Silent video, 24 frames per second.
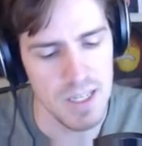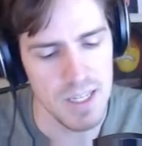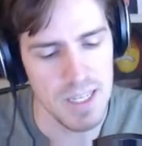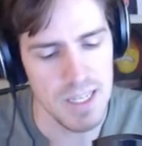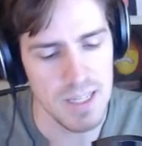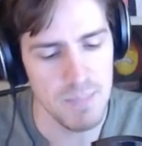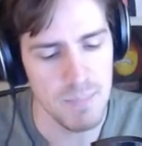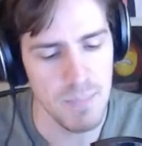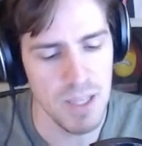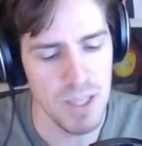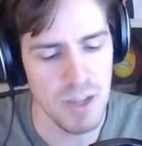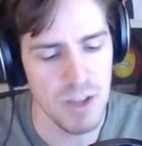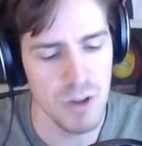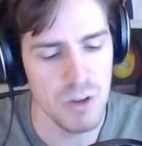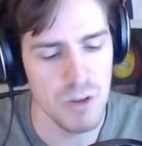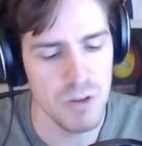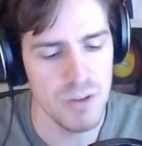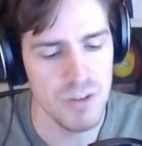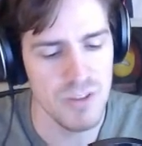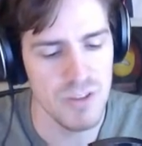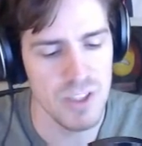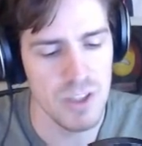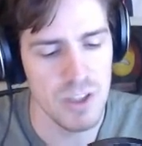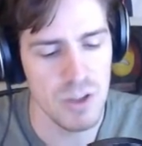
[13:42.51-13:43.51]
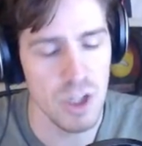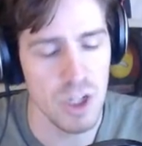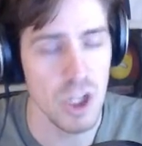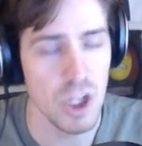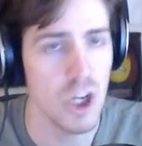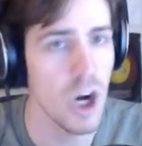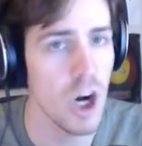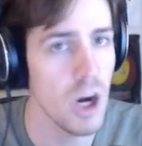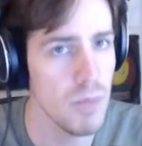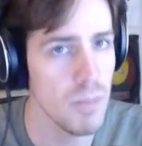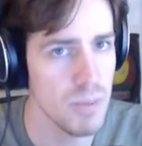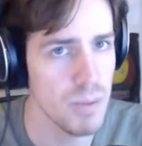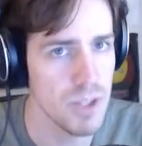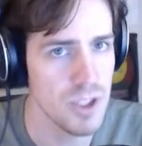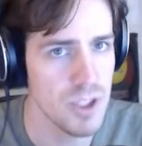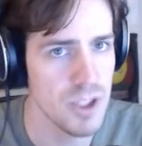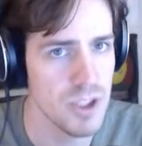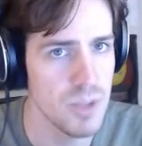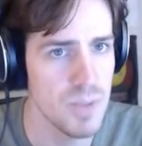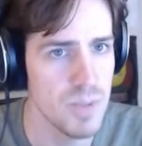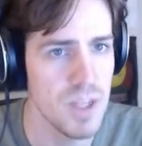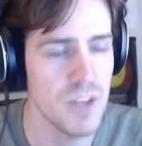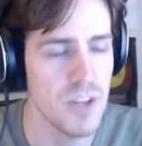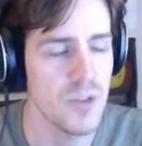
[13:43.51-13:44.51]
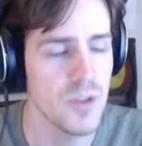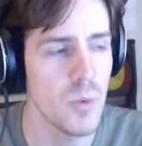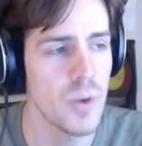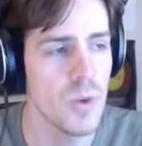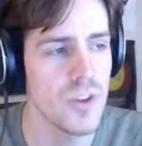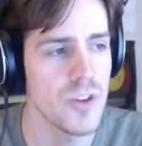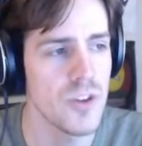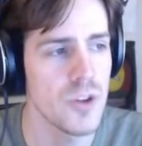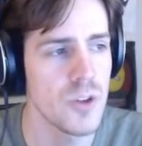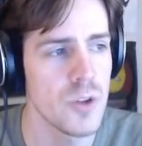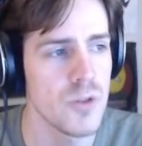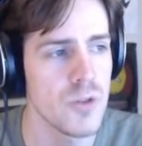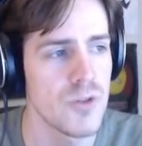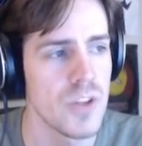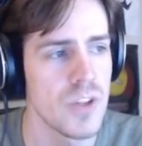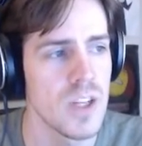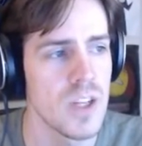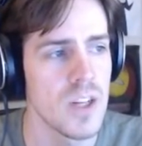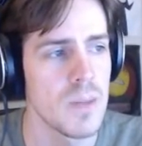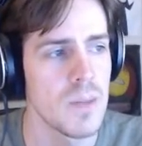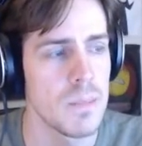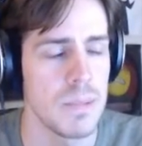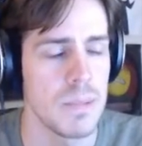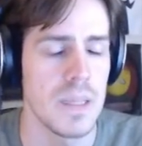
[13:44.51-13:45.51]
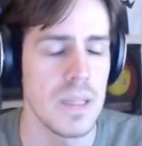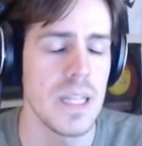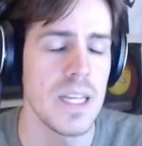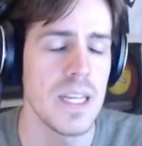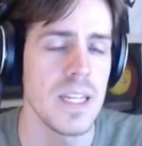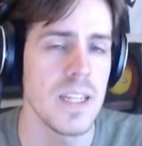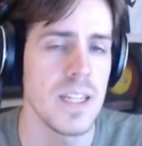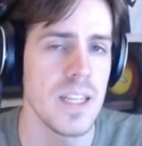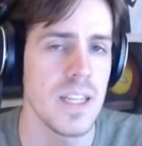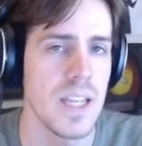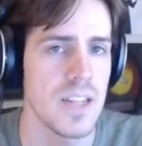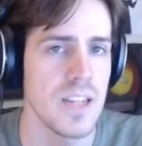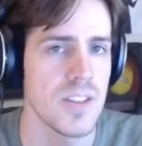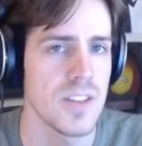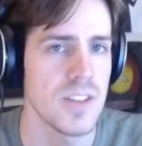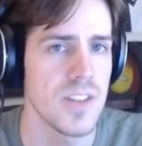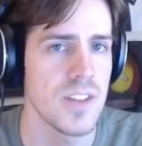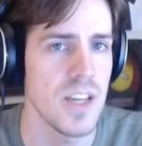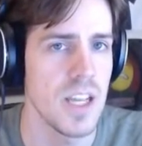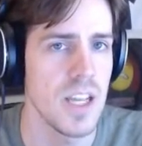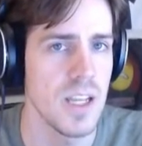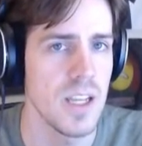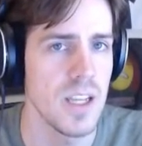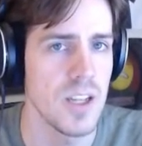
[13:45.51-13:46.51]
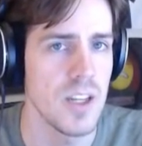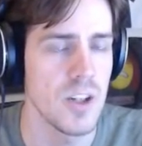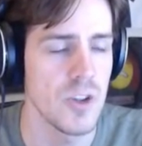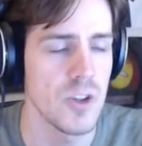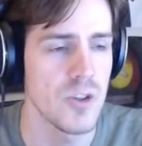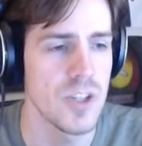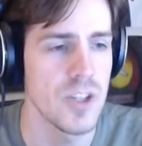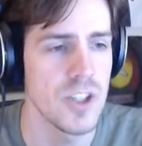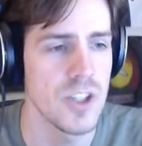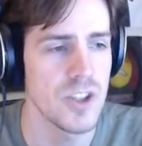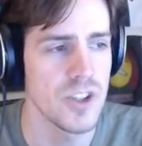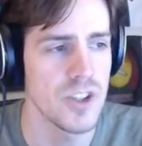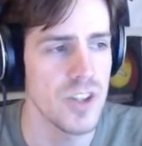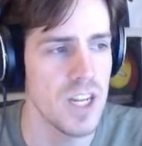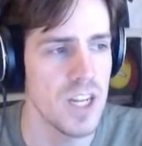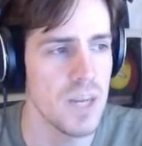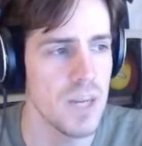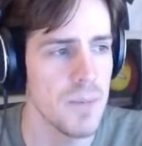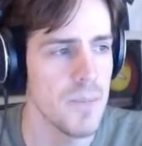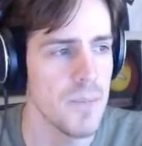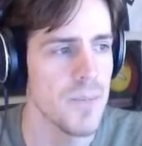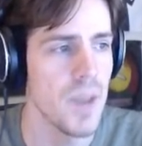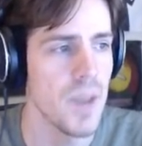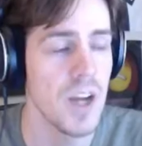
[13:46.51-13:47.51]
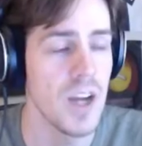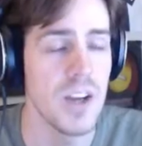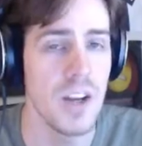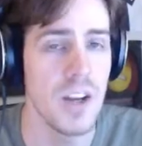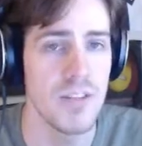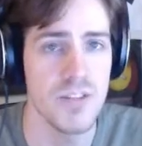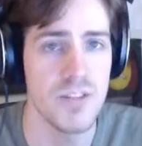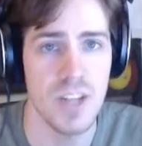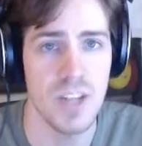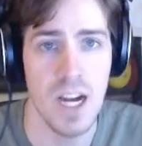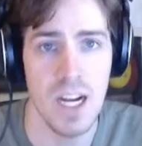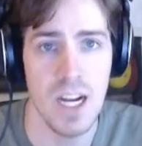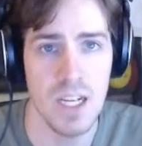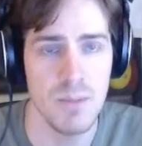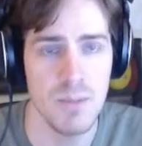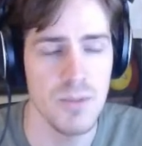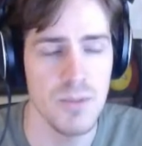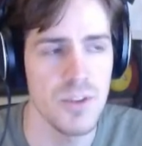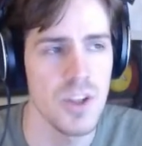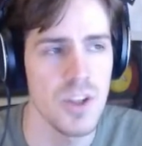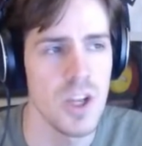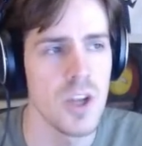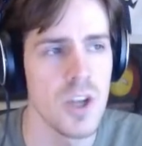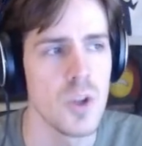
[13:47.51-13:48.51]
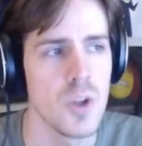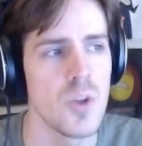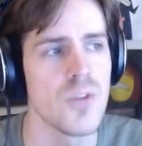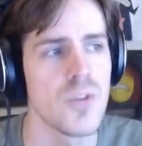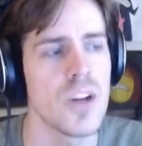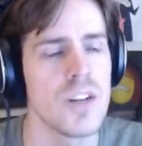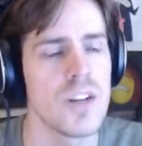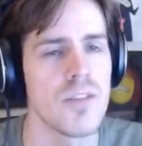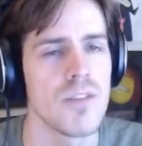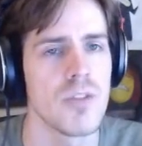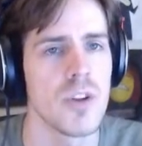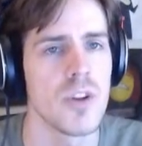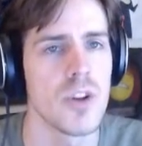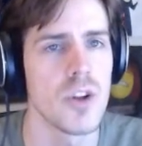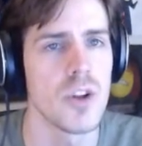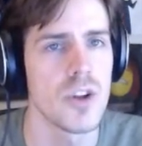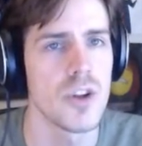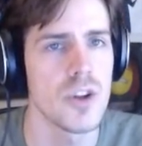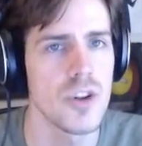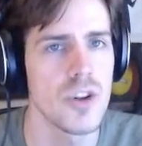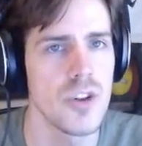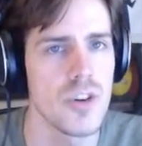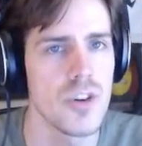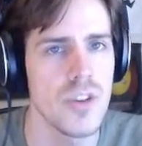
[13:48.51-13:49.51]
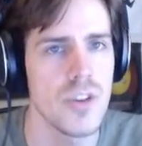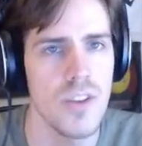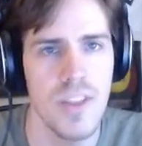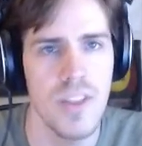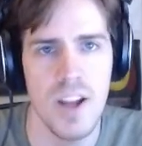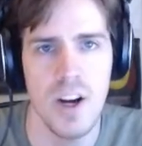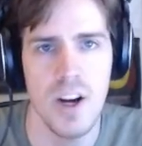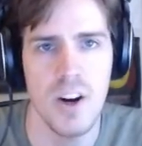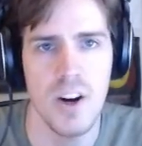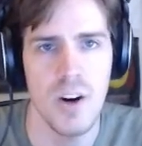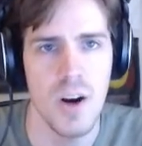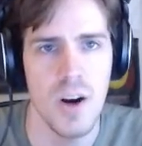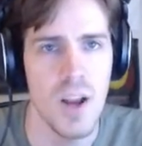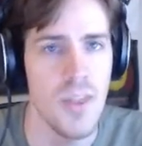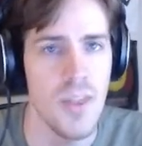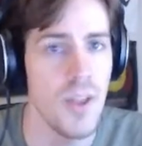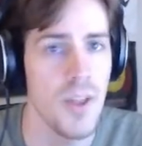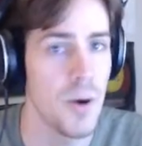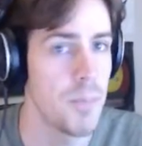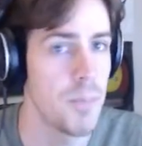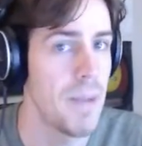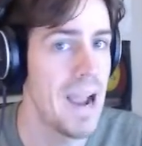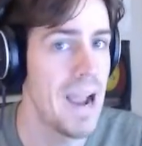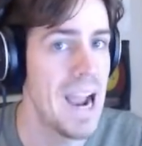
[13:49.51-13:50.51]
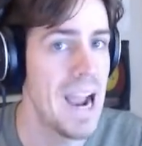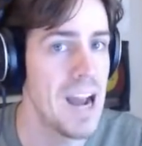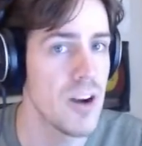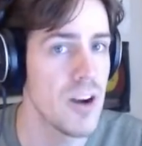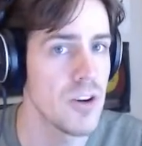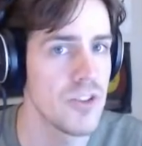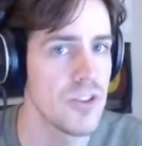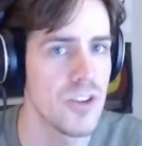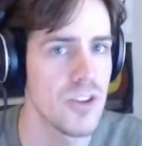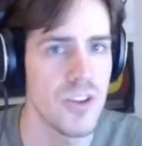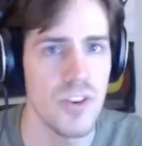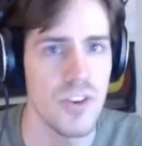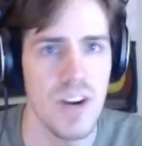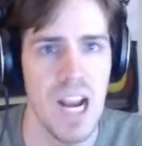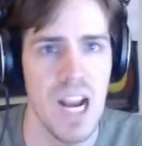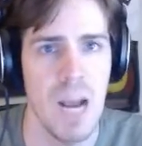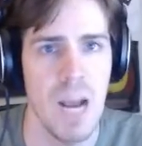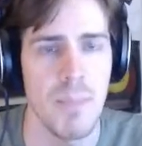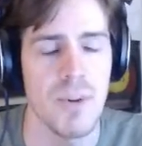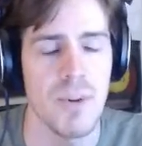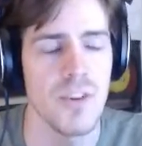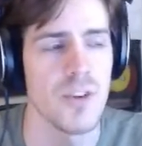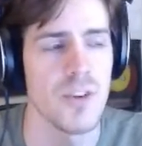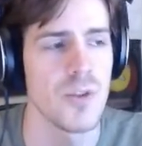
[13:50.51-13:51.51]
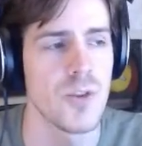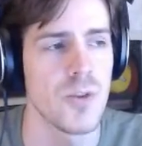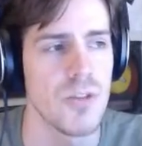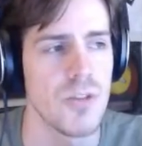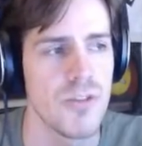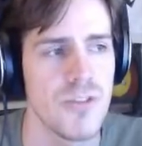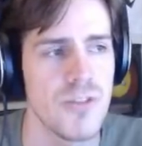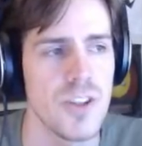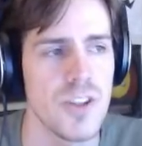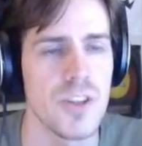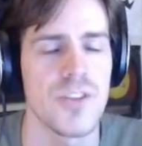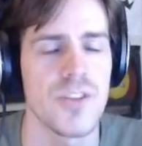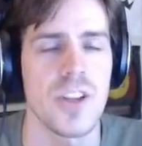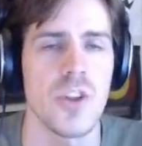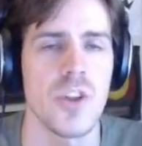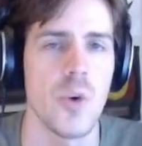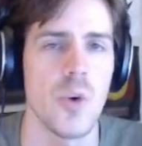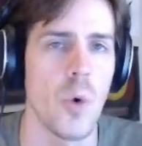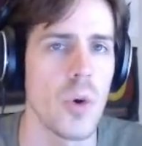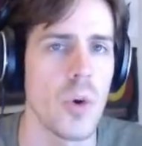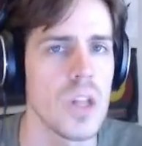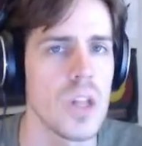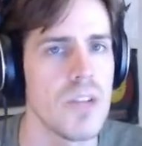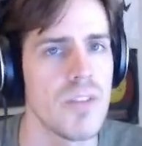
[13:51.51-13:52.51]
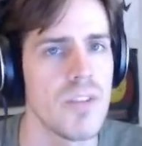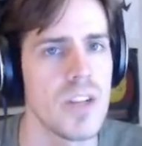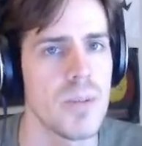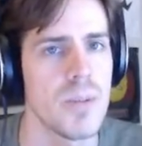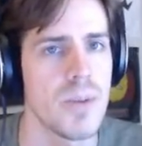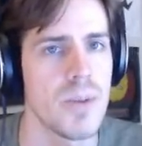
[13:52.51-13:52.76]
It makes you feel accomplished because once you've played against a creature type enough times, you've kind of learned their patterns and their habits, and so it feels like you're leveling